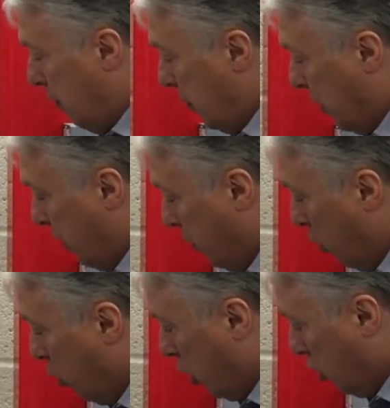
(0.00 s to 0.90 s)
they've
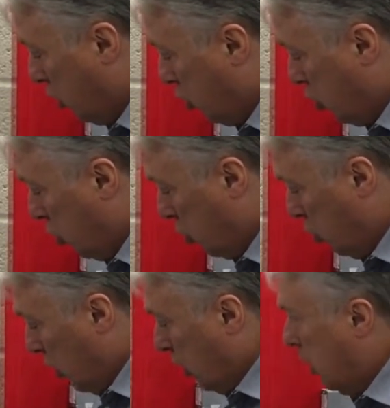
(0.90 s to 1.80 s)
all got to
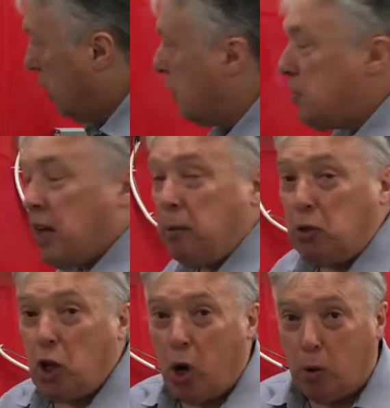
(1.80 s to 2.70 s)
do the same
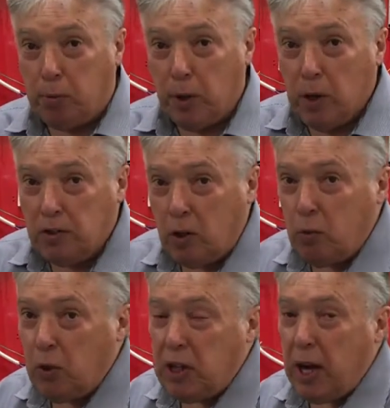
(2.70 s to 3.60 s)
job. So
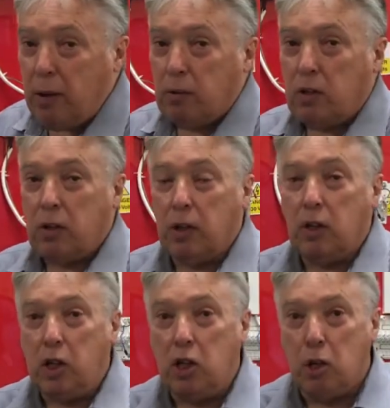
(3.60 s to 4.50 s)
if we count
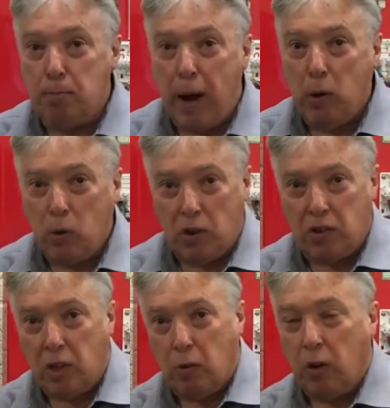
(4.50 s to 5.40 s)
the
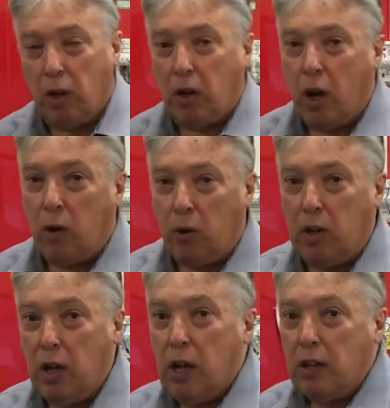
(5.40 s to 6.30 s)
components that go
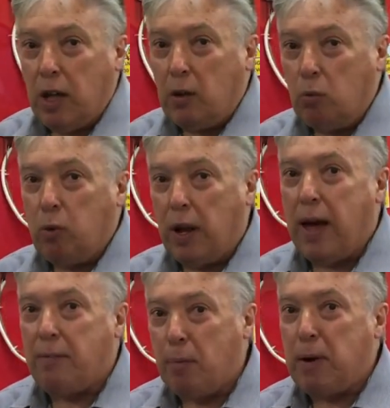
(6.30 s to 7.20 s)
in, then we'll
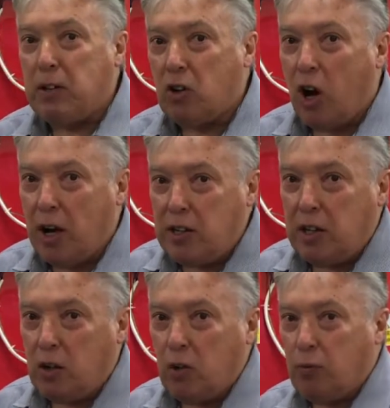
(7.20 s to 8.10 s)
have a better
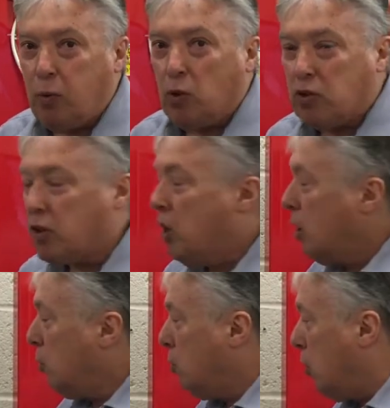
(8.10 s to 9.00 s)
idea of
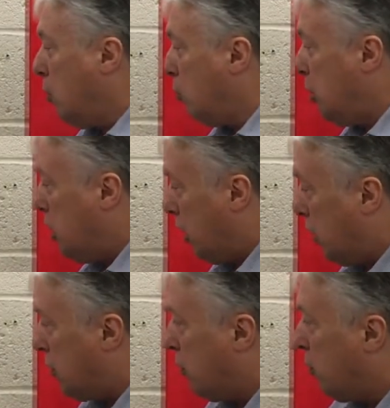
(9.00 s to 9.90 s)
what we
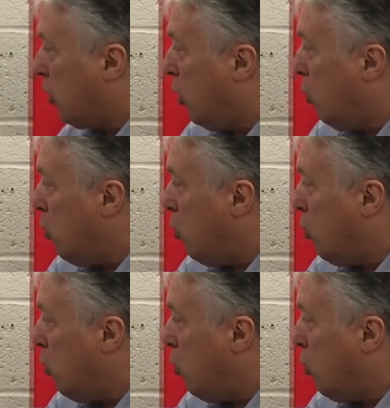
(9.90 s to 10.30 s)
need. So we've got